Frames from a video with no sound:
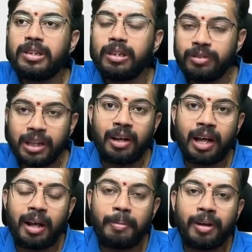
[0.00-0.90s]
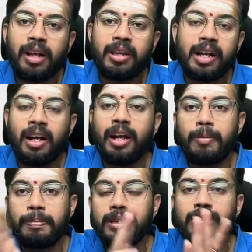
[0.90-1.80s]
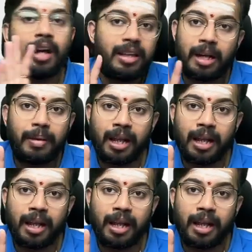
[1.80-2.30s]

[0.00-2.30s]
to Vijayawada airport and 300 rupees to Hyderabad